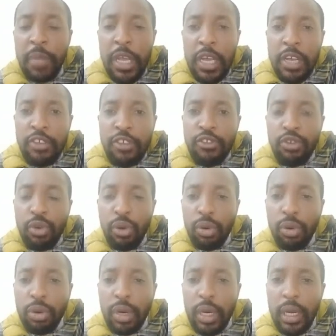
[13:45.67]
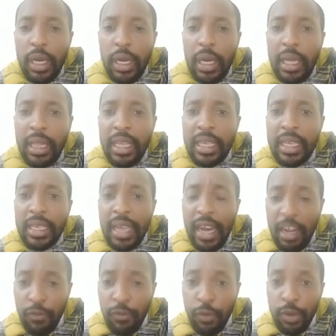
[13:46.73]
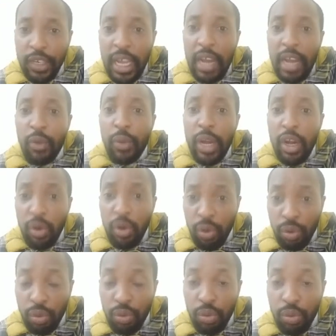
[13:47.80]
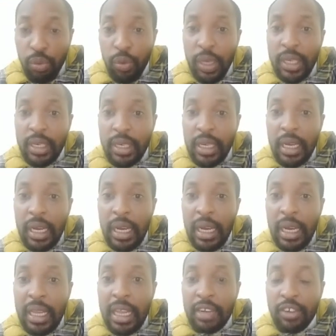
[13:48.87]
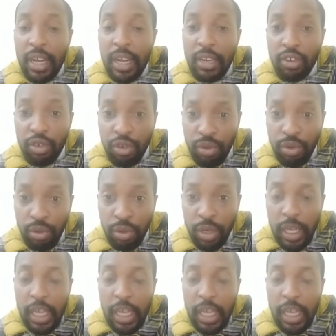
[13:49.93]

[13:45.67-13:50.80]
So there is an effort, and we know what they're trying to do.